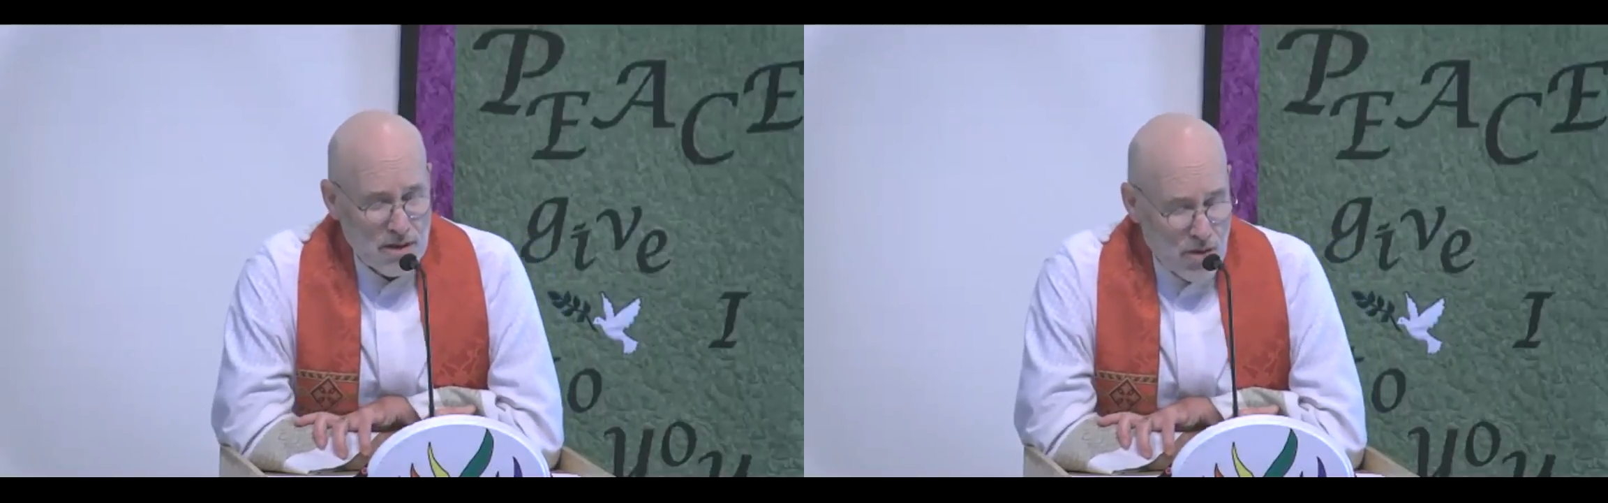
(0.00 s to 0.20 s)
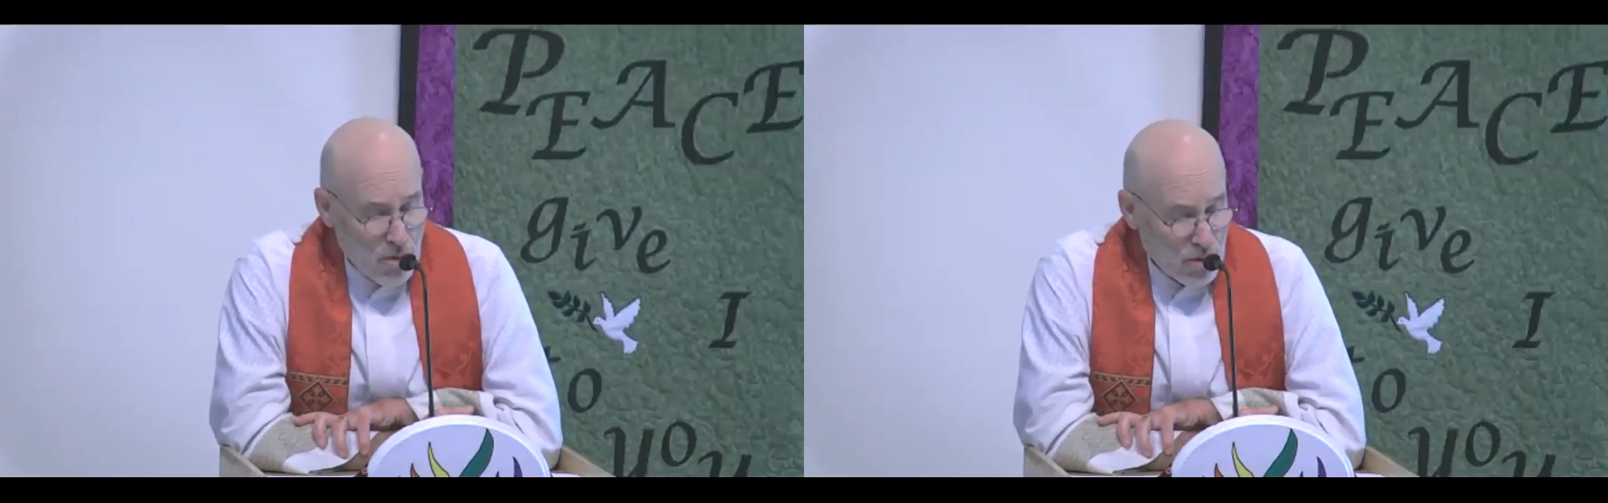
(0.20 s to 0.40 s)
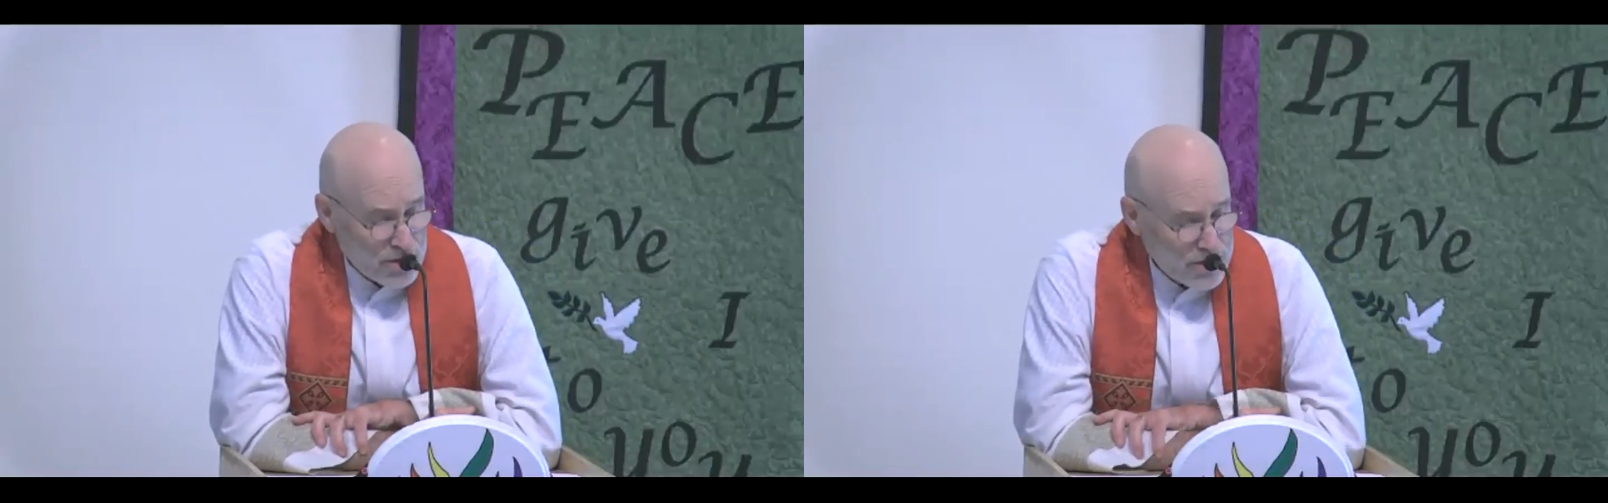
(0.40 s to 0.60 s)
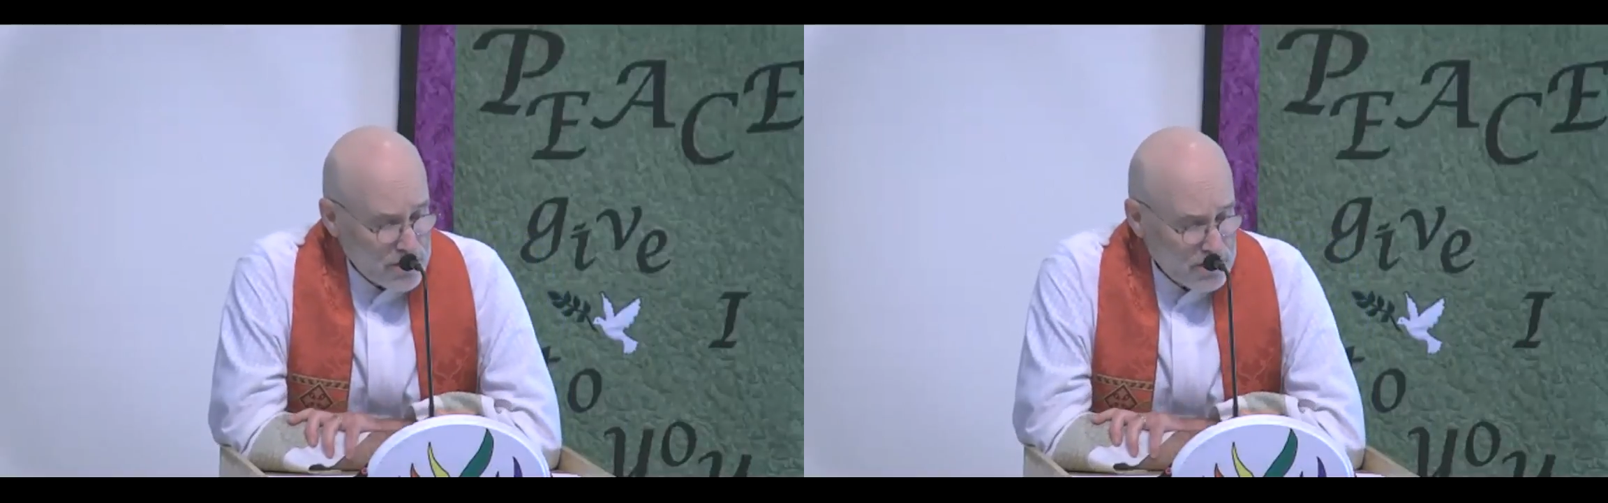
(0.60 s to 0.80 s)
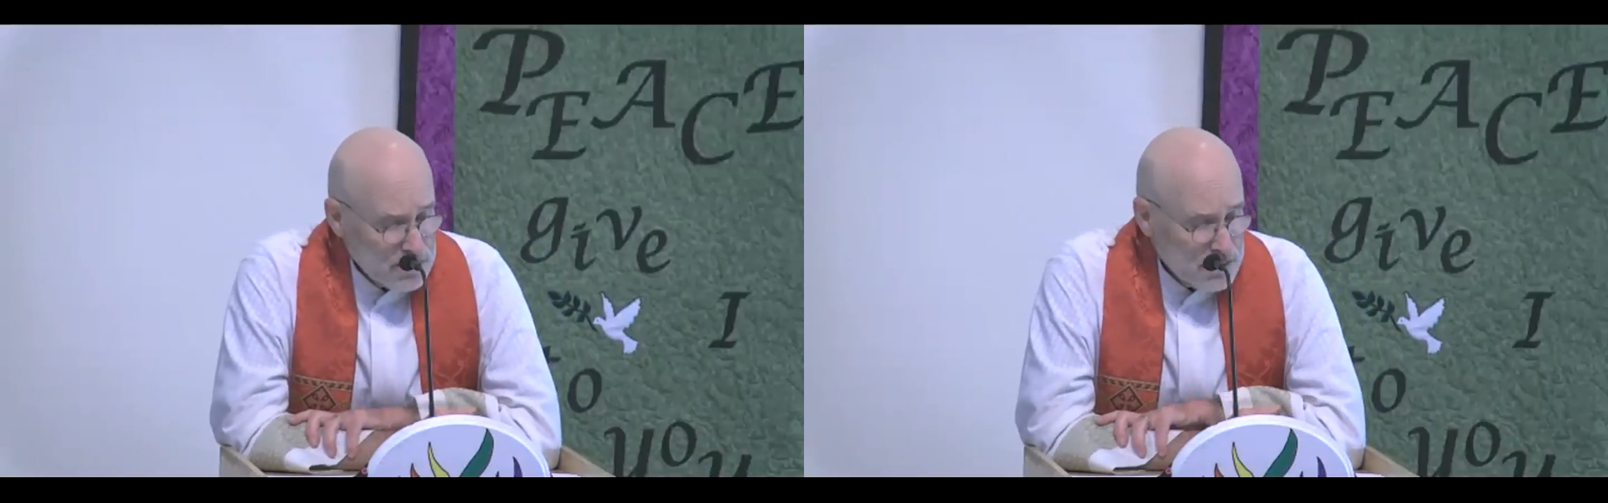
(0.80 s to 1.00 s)
course.
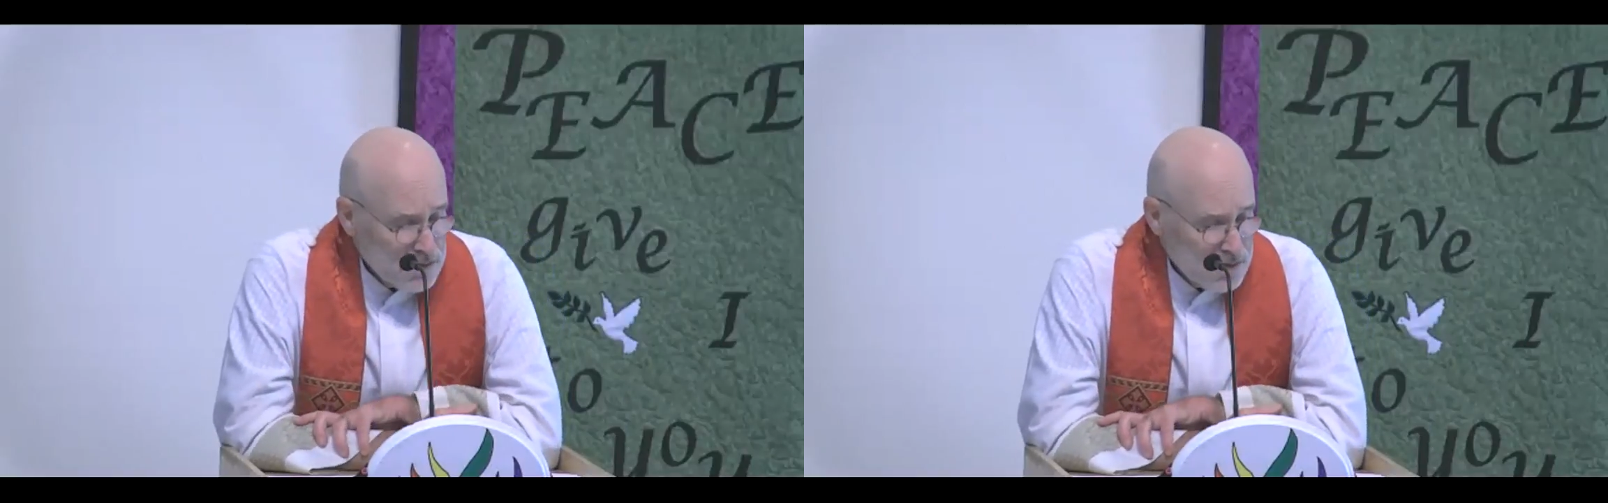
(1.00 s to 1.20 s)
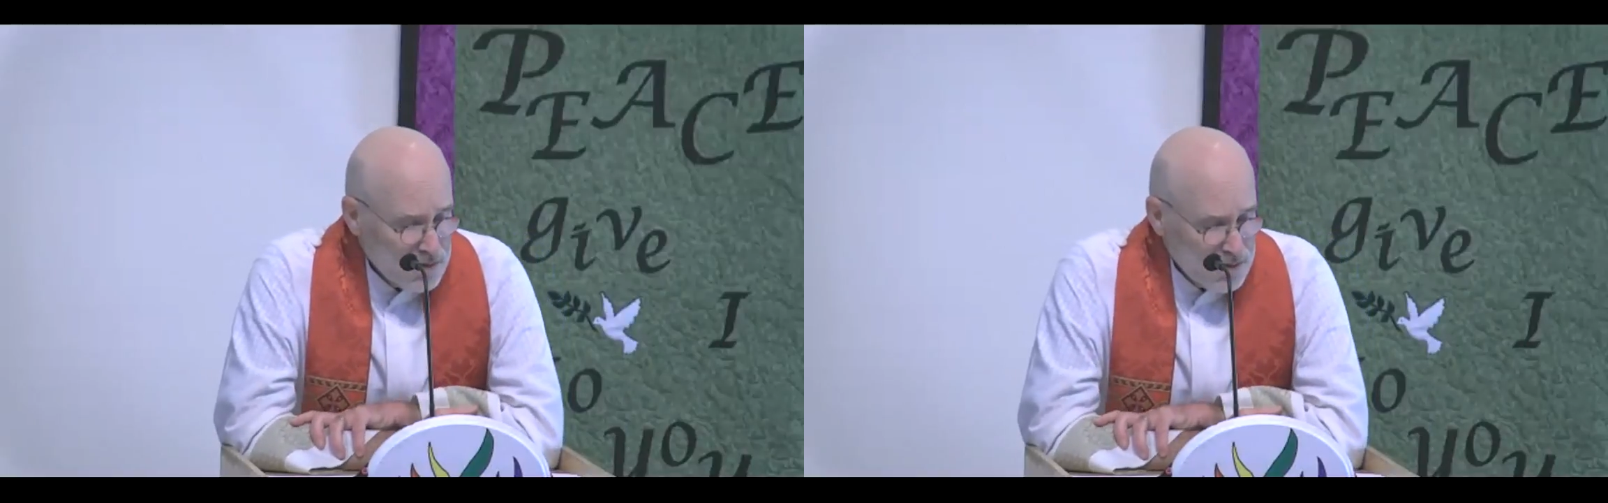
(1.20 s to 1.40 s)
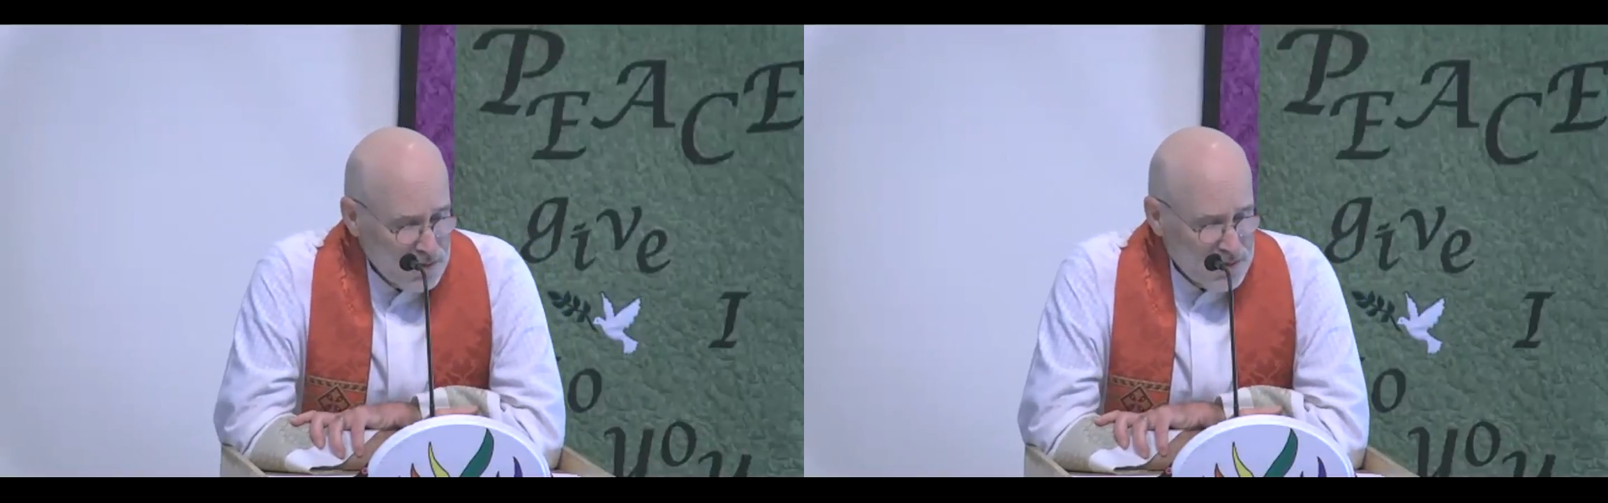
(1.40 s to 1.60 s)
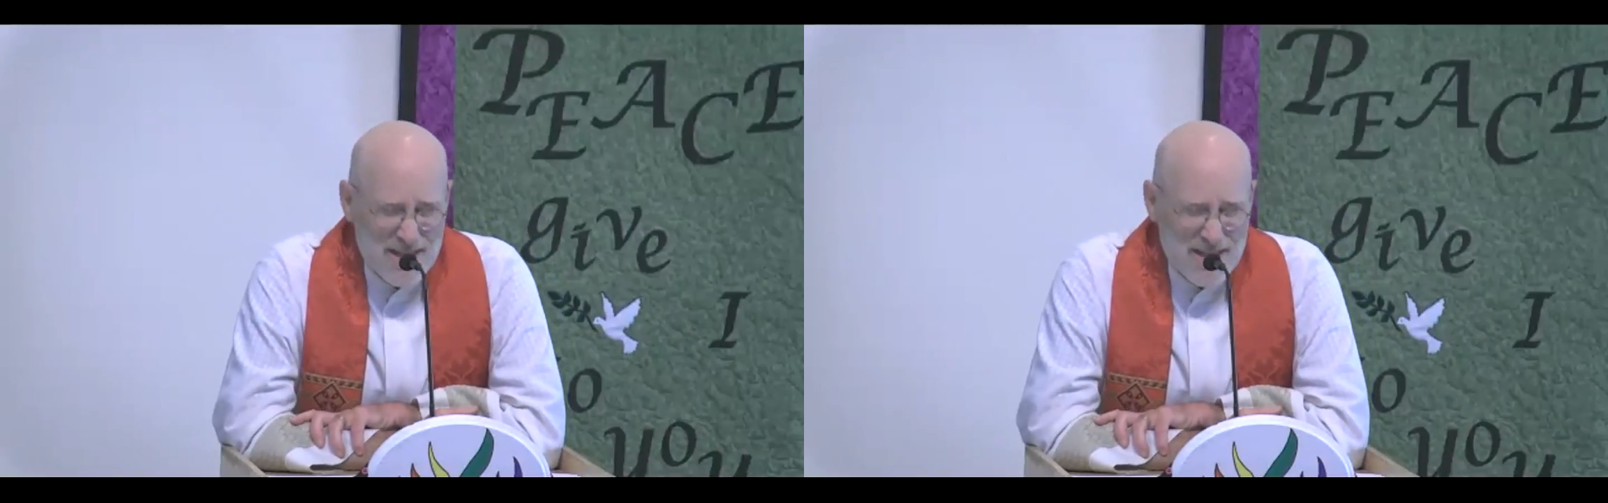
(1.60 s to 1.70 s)
Does